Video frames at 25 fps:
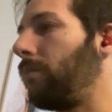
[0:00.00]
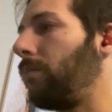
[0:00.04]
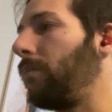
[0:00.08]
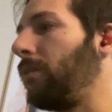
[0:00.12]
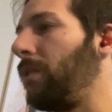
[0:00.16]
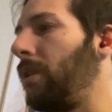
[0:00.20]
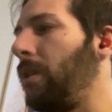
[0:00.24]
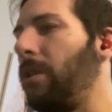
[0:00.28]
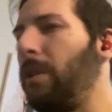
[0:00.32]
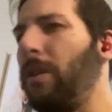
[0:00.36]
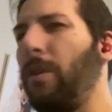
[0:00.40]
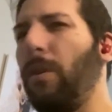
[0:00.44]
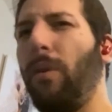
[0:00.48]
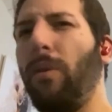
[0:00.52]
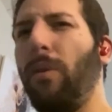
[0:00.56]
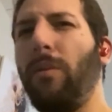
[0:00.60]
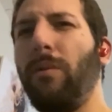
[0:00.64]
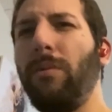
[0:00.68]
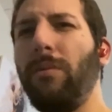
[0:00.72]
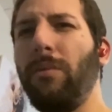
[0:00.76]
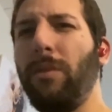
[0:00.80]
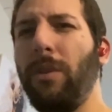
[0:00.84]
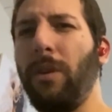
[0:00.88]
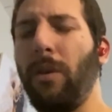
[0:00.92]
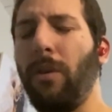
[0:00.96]

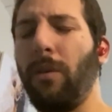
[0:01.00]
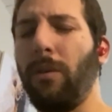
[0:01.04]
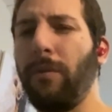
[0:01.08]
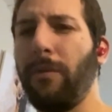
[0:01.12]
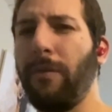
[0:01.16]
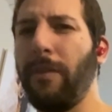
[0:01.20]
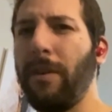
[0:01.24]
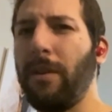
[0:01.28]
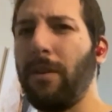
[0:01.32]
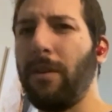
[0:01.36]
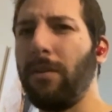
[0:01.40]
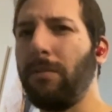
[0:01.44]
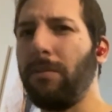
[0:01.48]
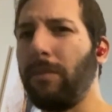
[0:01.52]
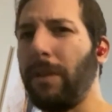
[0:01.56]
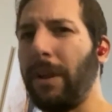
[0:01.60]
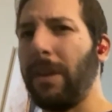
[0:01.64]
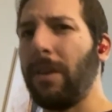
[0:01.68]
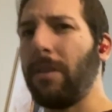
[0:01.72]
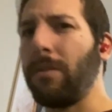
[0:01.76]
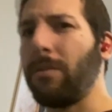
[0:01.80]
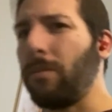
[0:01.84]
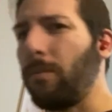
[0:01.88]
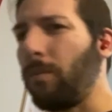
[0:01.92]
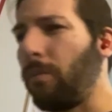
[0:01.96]
Yol Yolville,
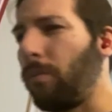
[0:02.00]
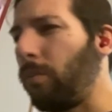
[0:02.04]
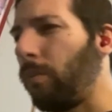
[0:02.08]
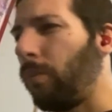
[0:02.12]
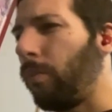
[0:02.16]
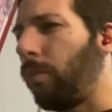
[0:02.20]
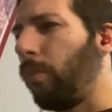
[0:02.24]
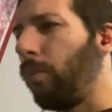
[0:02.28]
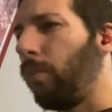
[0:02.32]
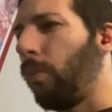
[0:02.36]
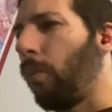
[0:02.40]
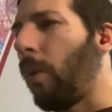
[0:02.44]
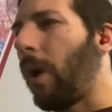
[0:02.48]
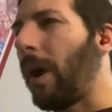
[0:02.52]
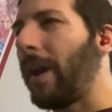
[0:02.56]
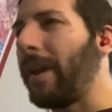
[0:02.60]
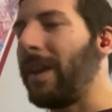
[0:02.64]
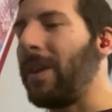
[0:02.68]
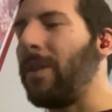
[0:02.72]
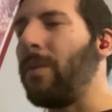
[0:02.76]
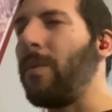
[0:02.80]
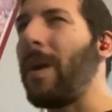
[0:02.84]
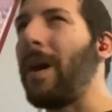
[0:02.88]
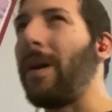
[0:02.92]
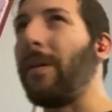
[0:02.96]
like Y
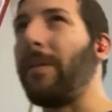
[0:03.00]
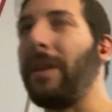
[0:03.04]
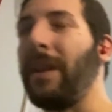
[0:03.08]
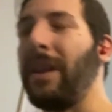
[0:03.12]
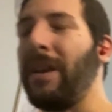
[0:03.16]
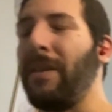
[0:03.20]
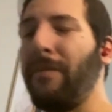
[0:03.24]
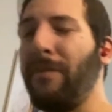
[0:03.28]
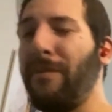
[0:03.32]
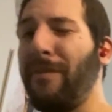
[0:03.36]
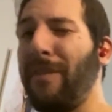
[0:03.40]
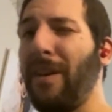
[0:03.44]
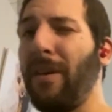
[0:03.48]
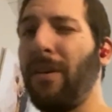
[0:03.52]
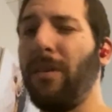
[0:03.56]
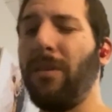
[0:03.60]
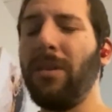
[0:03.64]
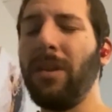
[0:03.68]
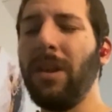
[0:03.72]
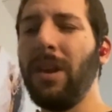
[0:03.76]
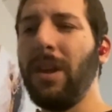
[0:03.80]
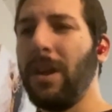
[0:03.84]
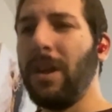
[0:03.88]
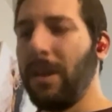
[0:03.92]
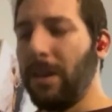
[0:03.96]
U L E
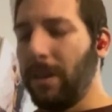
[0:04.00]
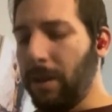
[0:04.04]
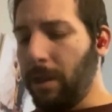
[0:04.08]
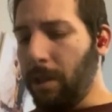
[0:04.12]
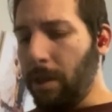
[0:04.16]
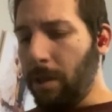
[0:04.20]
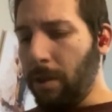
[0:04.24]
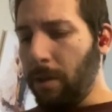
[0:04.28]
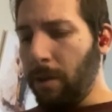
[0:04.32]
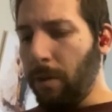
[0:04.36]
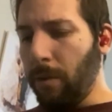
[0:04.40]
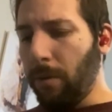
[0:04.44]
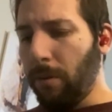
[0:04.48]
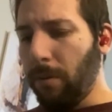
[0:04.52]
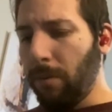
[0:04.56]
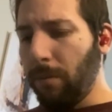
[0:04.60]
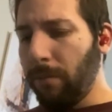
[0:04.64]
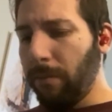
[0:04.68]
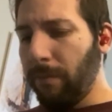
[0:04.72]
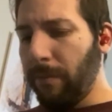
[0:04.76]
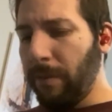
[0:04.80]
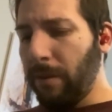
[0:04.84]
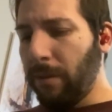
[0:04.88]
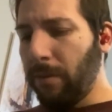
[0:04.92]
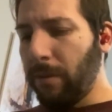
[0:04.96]
Ville,
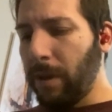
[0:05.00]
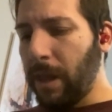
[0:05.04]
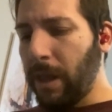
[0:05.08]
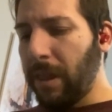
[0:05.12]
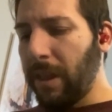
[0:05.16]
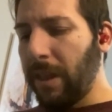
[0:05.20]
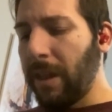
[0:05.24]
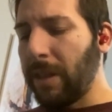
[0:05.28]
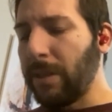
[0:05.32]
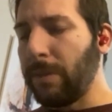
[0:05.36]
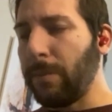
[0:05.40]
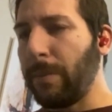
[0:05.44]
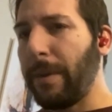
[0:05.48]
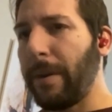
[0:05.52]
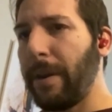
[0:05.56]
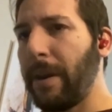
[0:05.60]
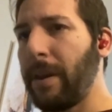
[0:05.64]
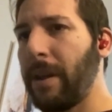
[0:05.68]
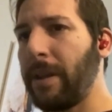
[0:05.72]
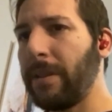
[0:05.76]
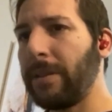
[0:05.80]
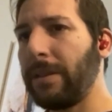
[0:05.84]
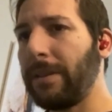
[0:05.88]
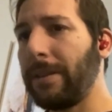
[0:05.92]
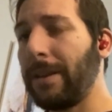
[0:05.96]
Yolville. I think that's
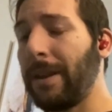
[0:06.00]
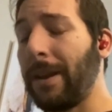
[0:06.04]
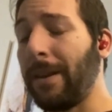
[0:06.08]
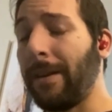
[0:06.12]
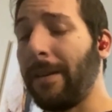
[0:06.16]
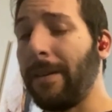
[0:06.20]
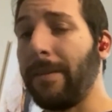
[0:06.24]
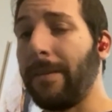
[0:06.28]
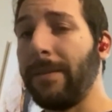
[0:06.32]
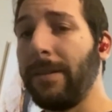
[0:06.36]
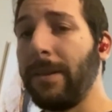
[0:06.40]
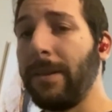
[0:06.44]
pronounced. I don't know.